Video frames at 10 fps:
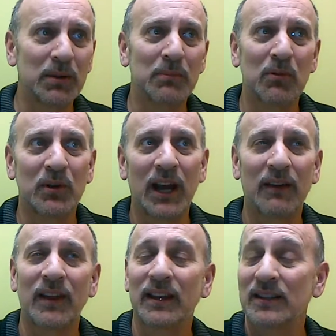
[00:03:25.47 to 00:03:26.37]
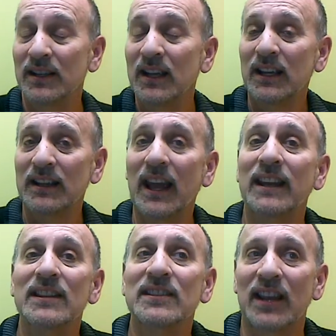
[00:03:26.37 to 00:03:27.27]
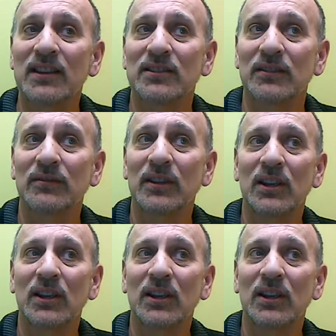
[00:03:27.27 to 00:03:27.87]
people would have that incentive